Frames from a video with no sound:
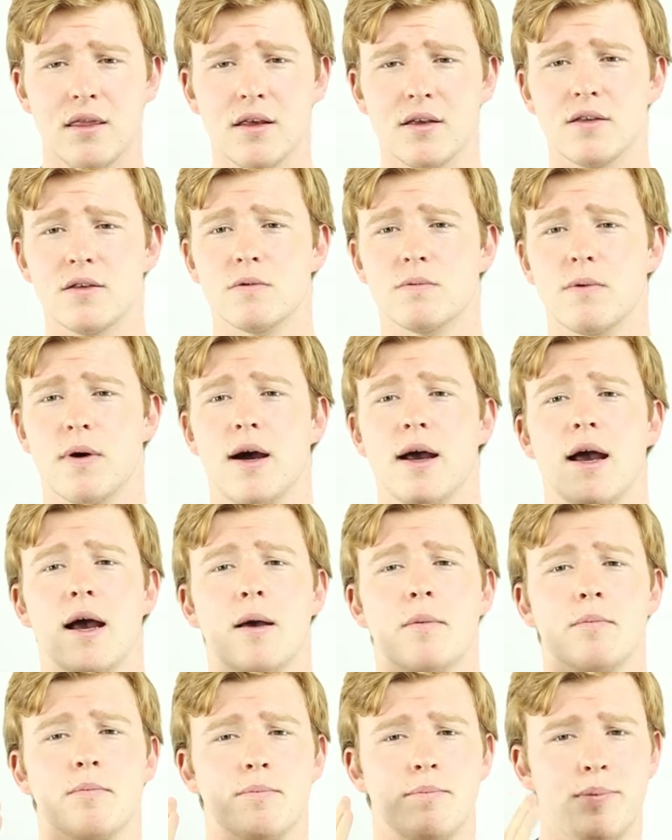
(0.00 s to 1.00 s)
this is why
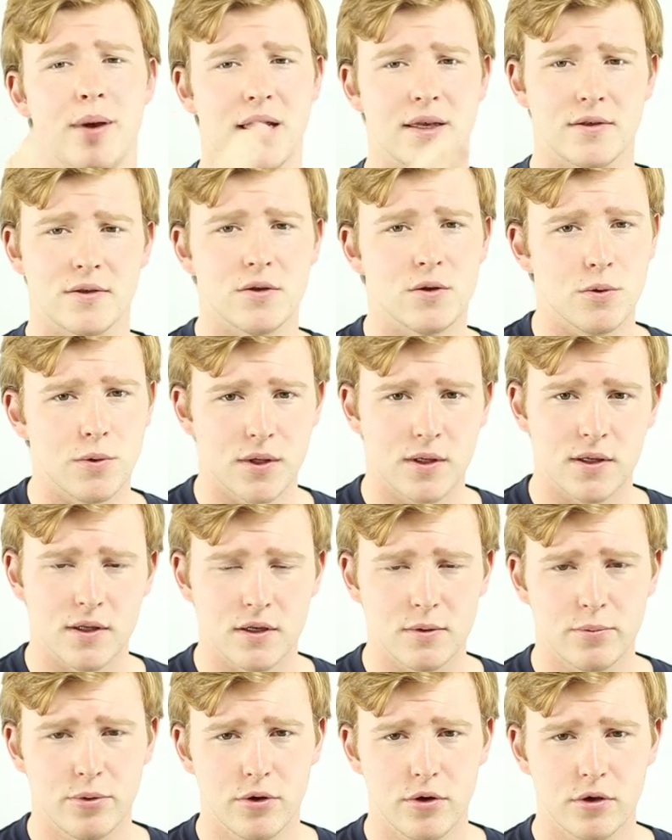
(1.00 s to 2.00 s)
I'm best suited to
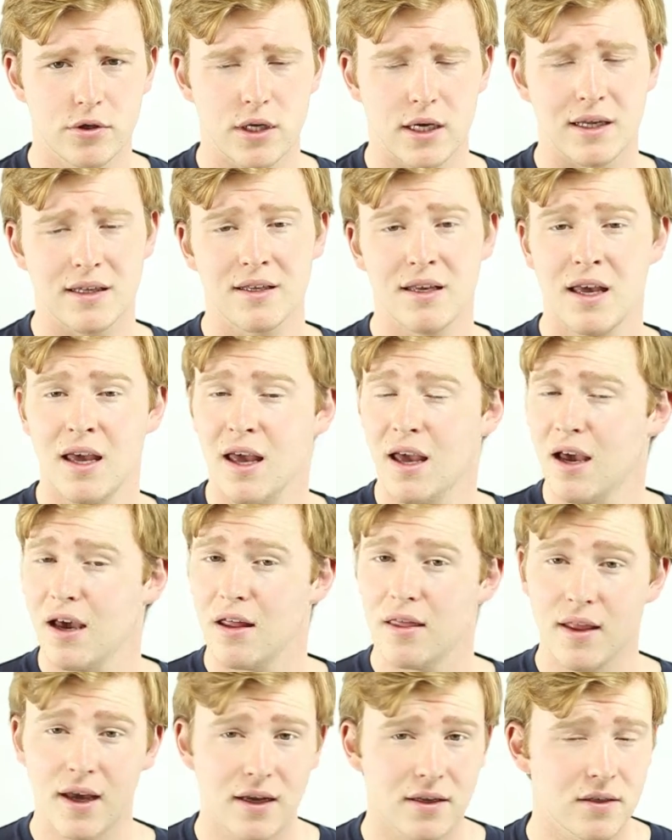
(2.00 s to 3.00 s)
this project.
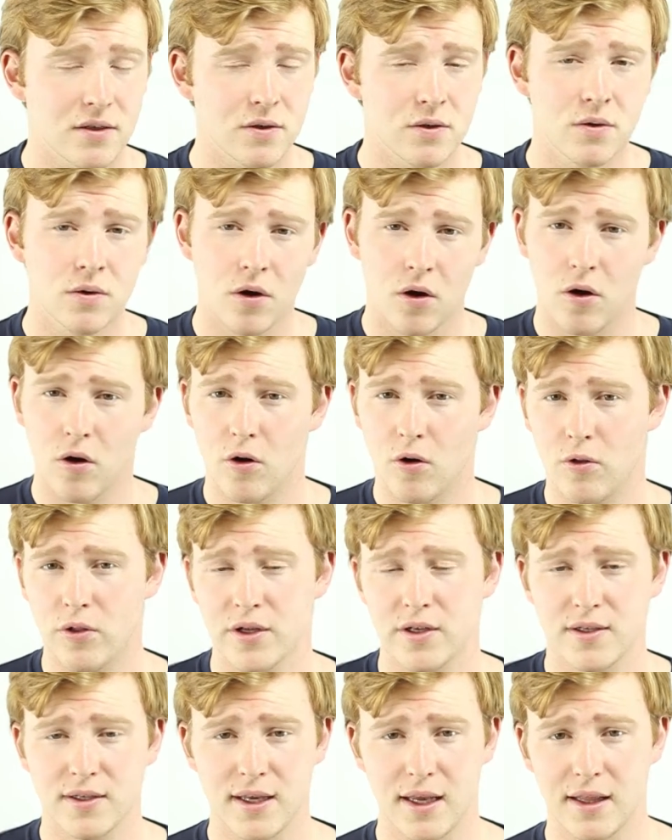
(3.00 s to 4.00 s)
And that's all
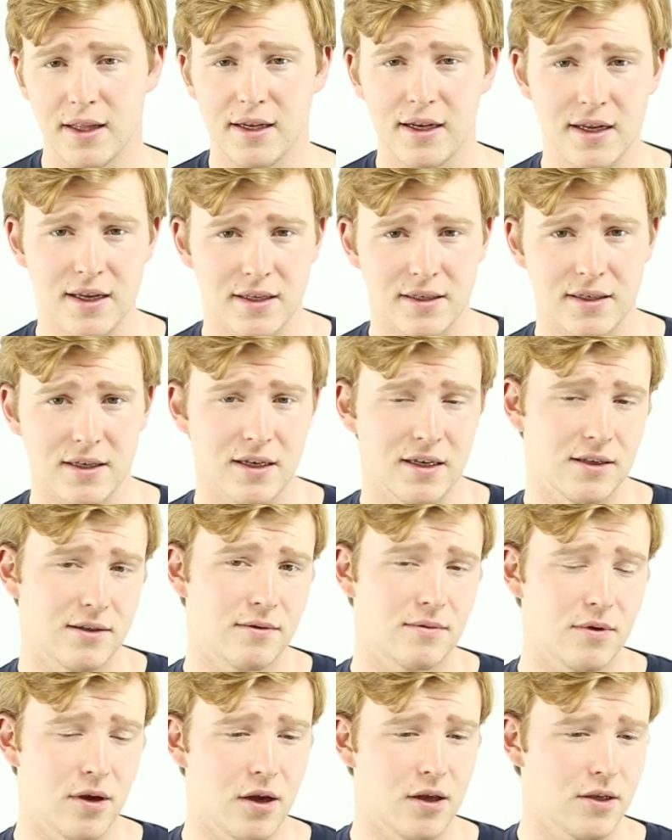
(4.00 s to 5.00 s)
that selling is.
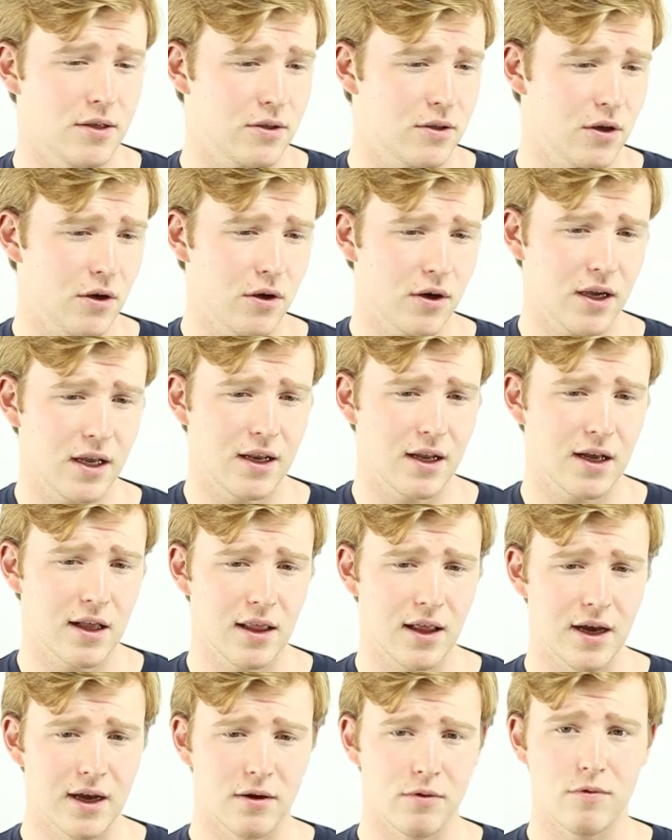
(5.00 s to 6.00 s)
It's talking a
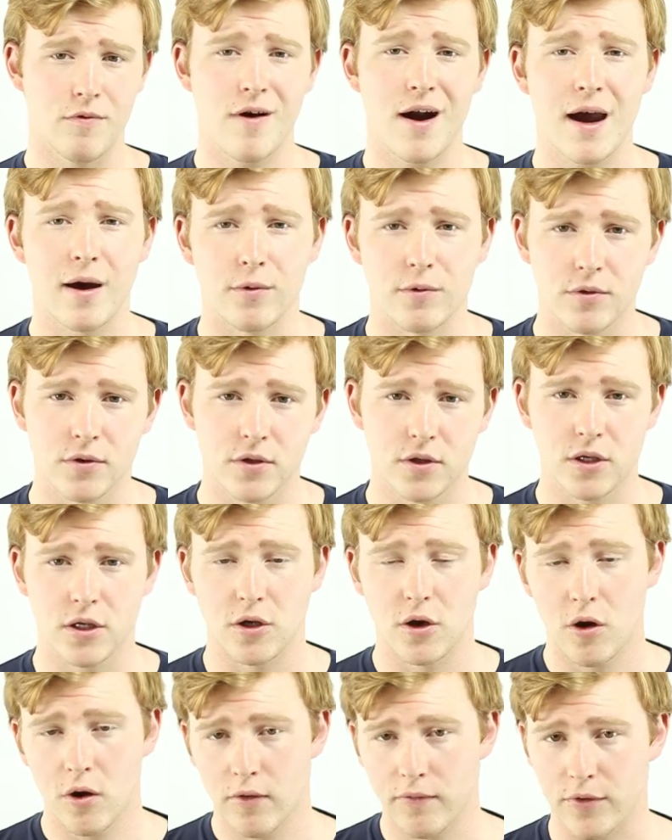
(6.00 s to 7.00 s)
client round to
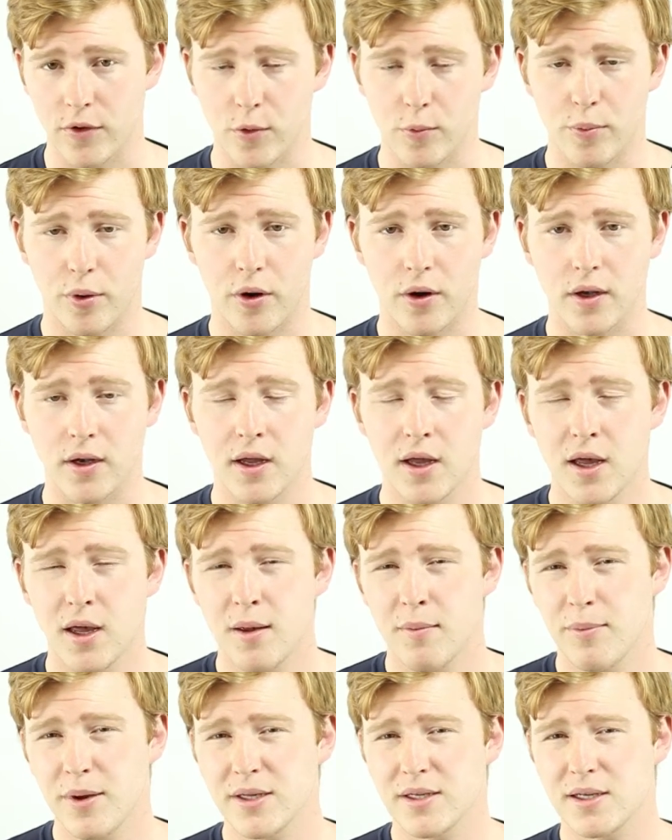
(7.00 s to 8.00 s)
your viewpoint,
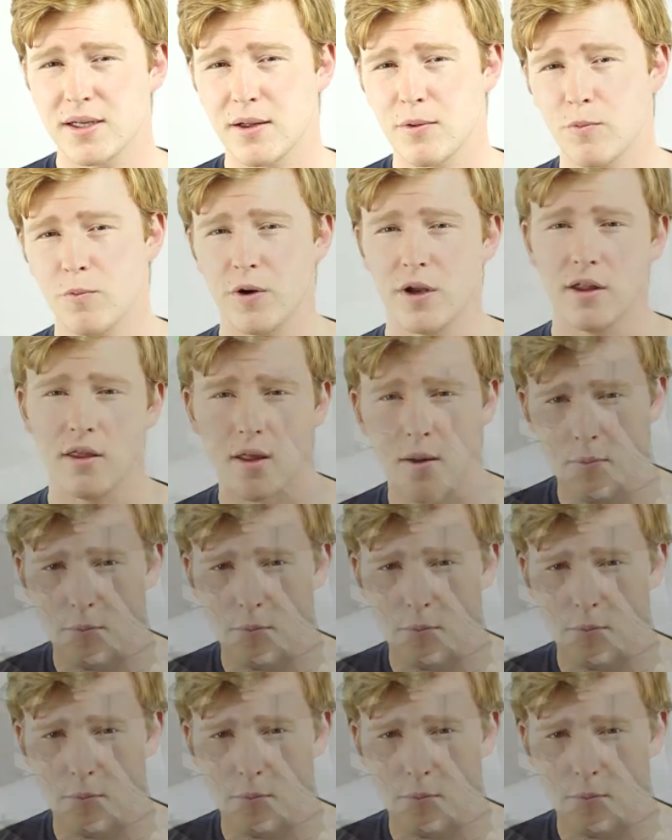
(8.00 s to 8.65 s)
basically winning